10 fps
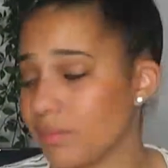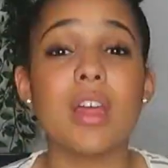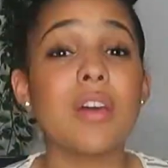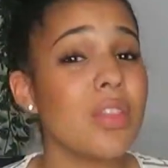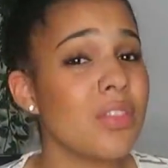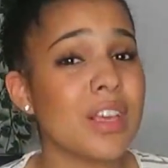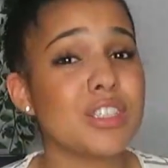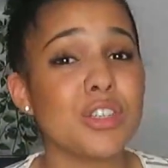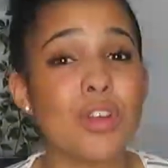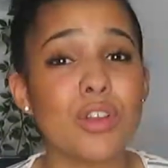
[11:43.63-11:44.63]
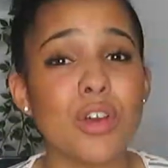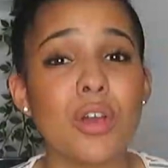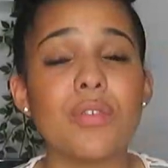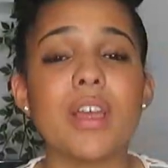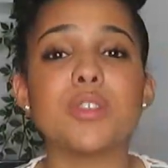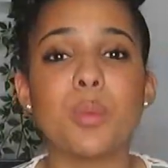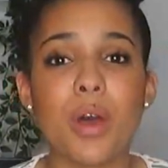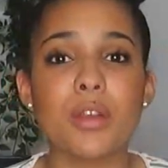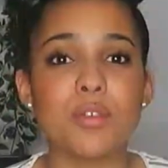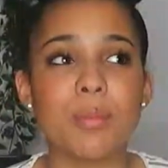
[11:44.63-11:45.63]
Another thing to not look over is
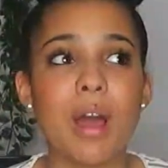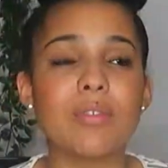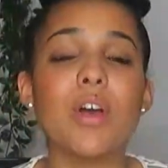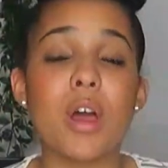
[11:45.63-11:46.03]
word of mouth.